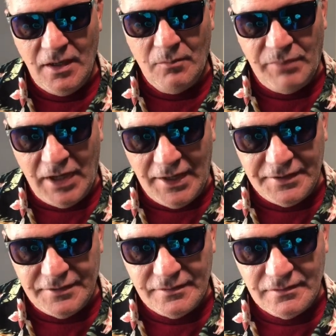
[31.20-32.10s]
But
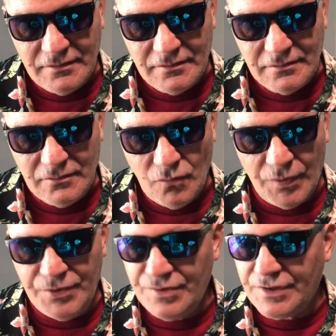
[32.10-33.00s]

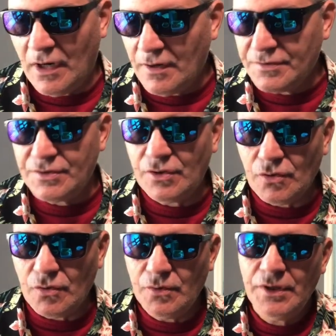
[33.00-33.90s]
when you start
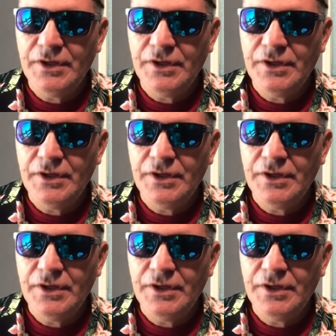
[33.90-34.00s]
to